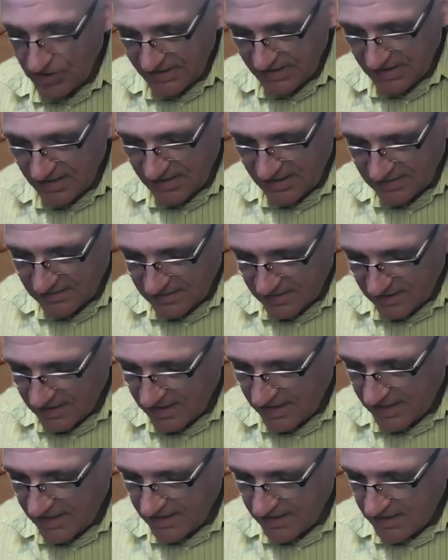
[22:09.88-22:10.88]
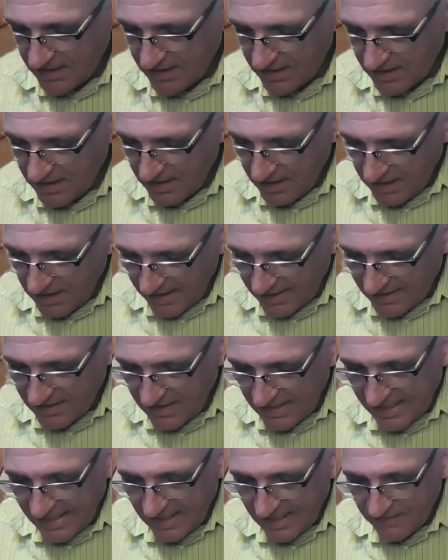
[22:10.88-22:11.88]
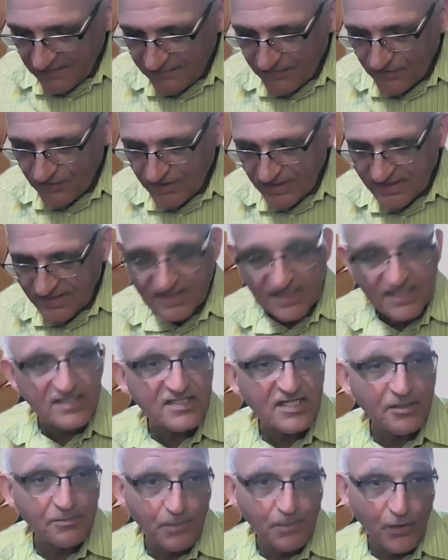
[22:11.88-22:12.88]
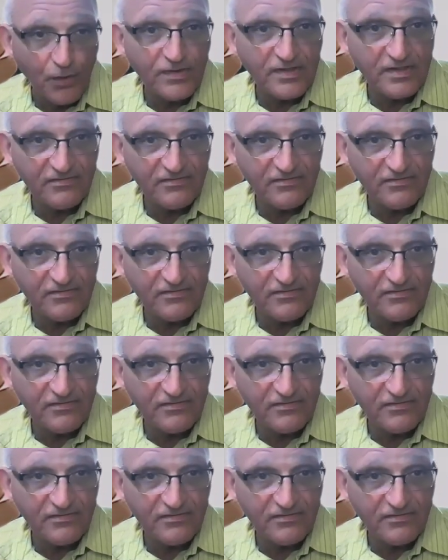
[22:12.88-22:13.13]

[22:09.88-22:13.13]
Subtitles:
see that the 9 and the negative 36 are both